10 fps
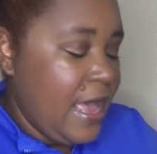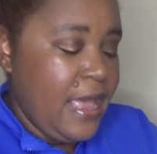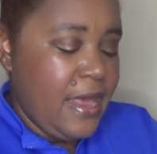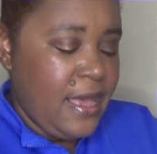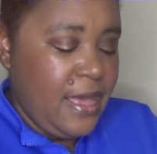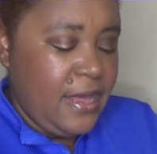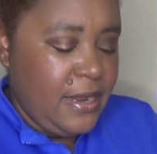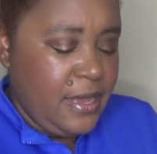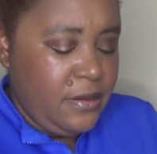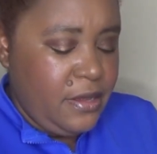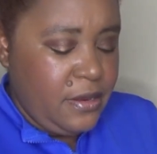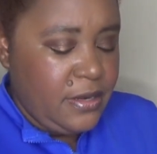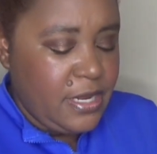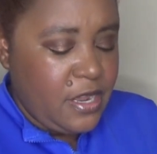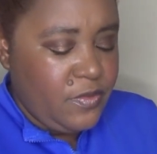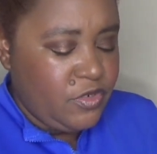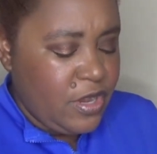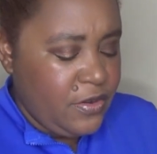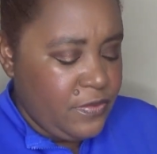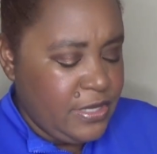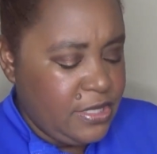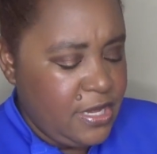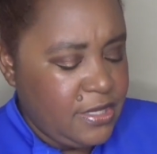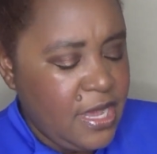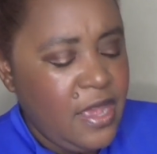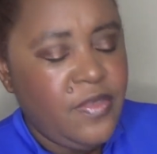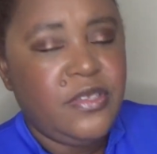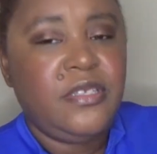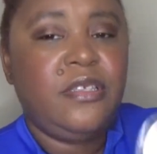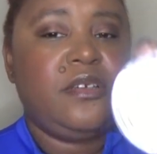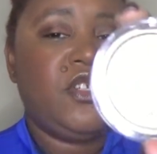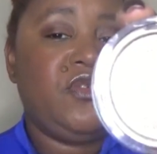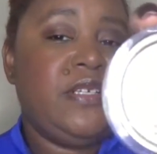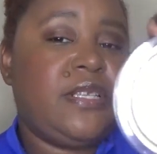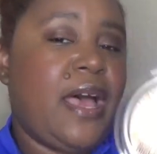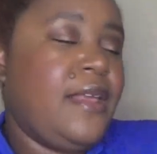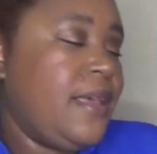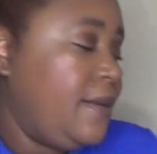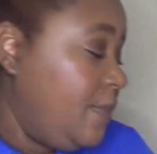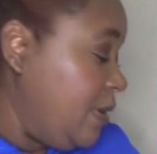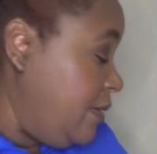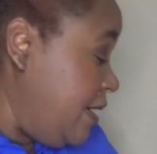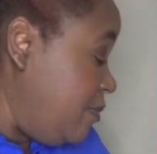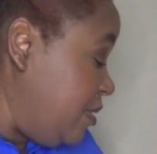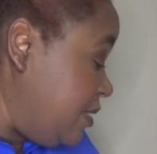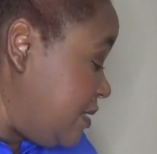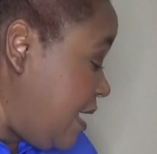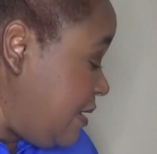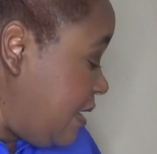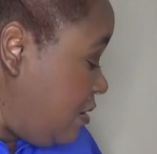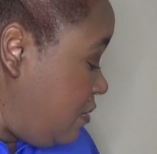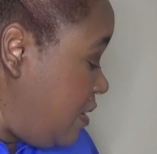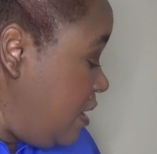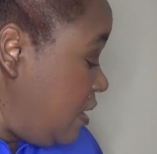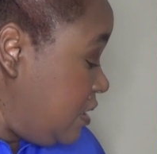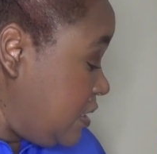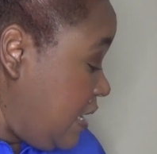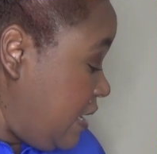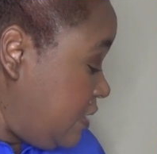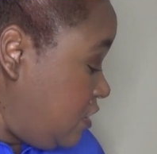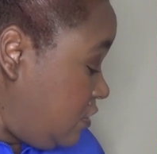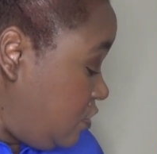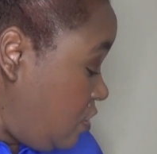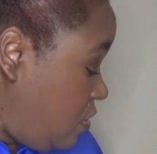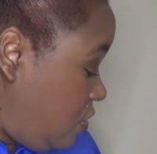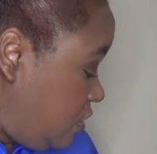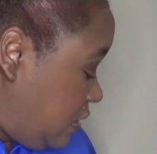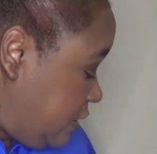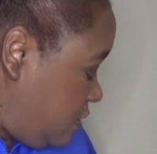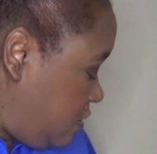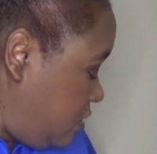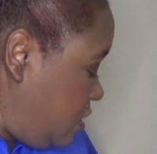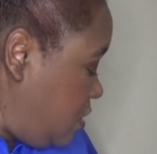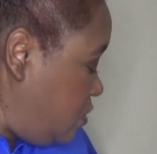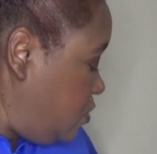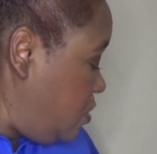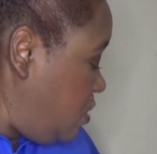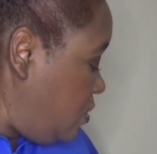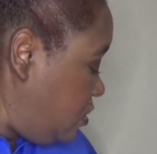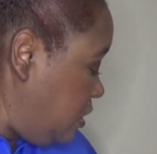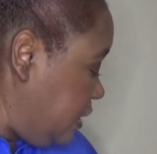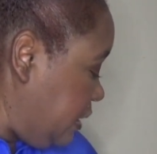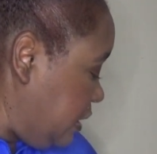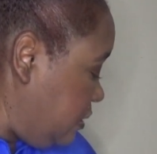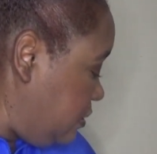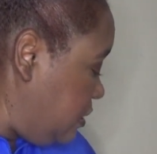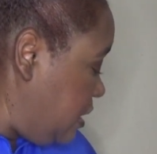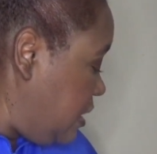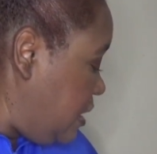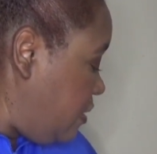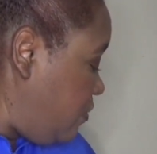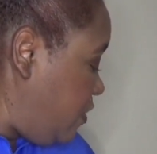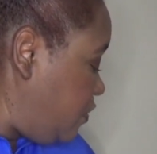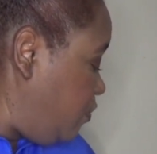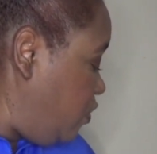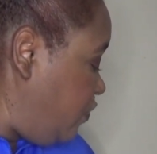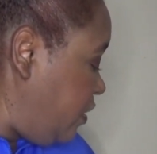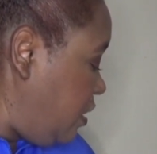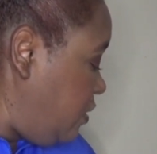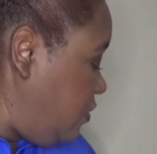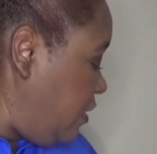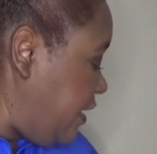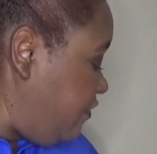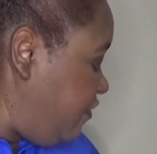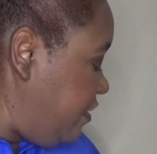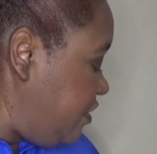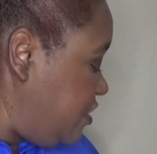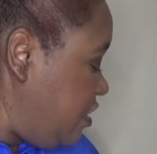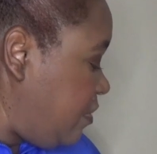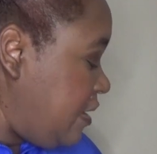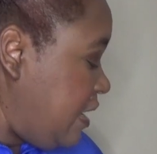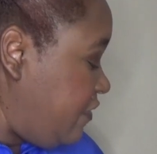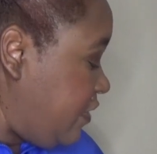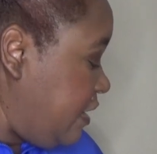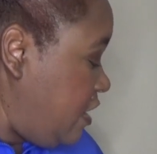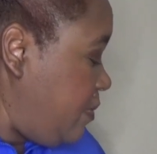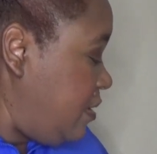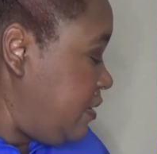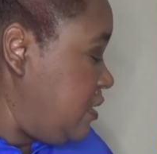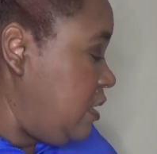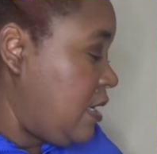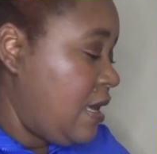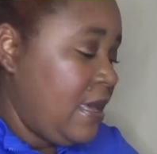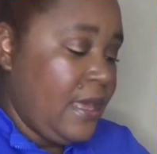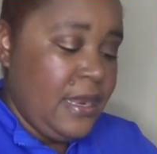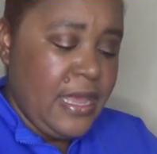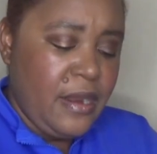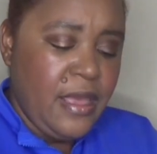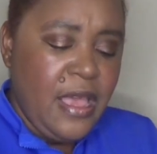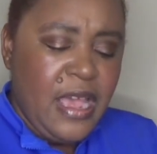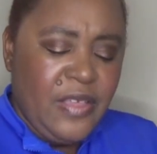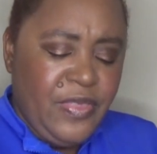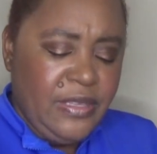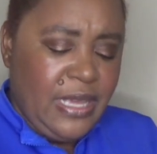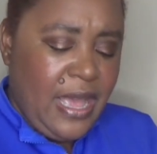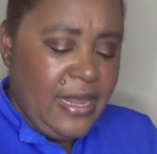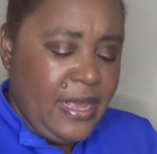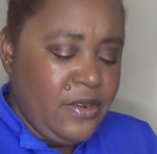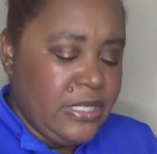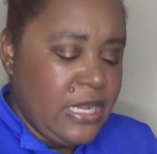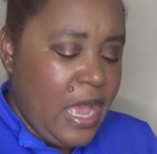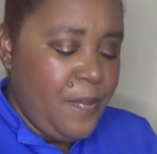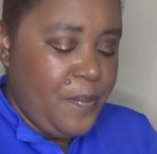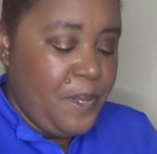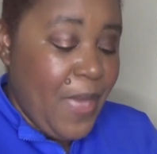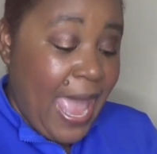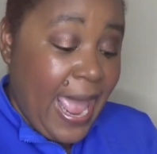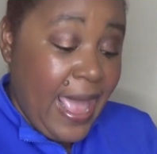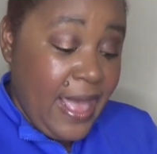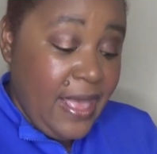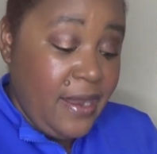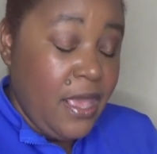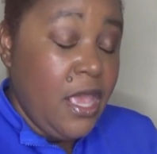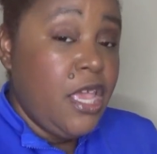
I had a highlighter here that I was trying to retest. This is the Catrice highlighter. I'm going to go ahead and put this highlighter on because I had to totally, totally, y'all, was moving on, had finished up, and had forgot about this little highlighter. I think the highlighter is not bad.